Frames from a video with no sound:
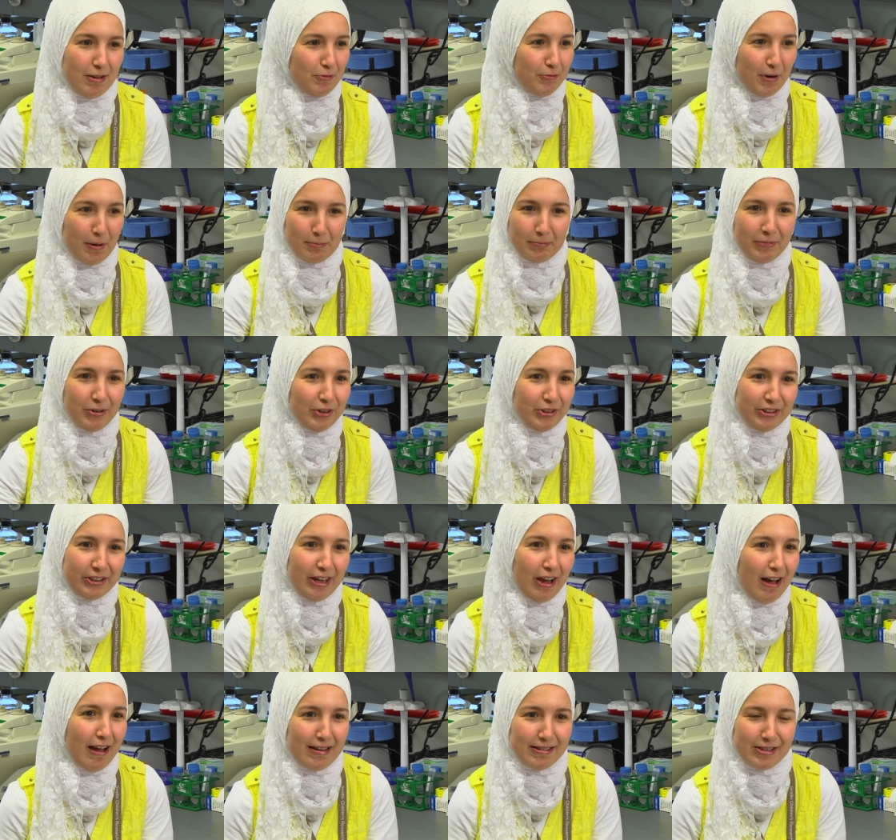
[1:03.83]
from
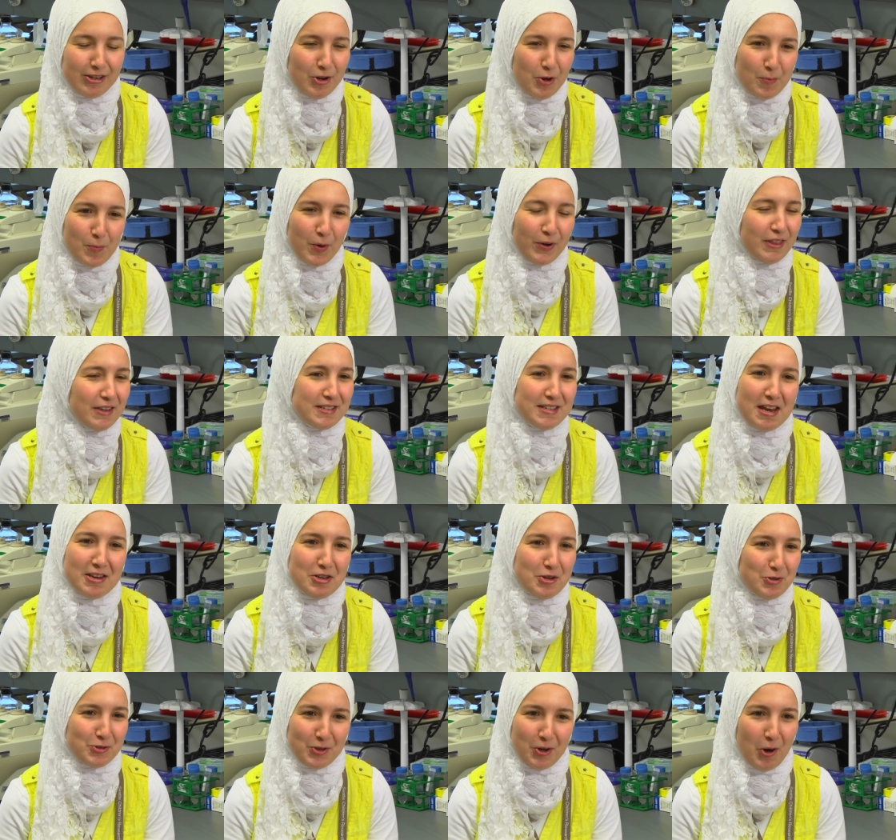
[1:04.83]
early on, you know, more than 10
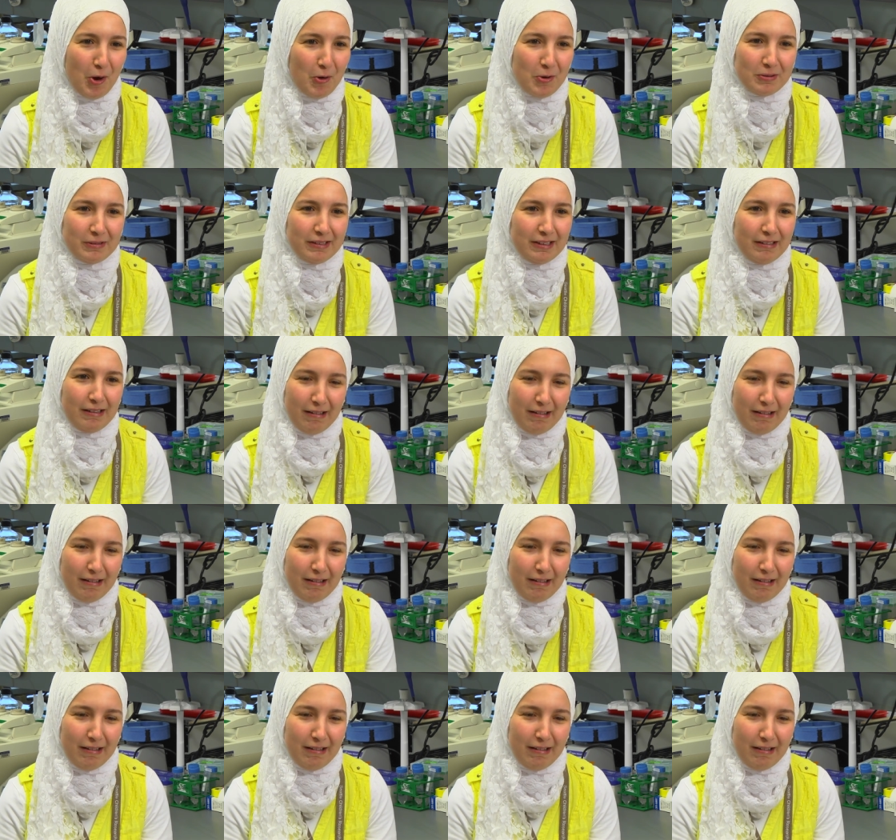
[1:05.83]
years ago,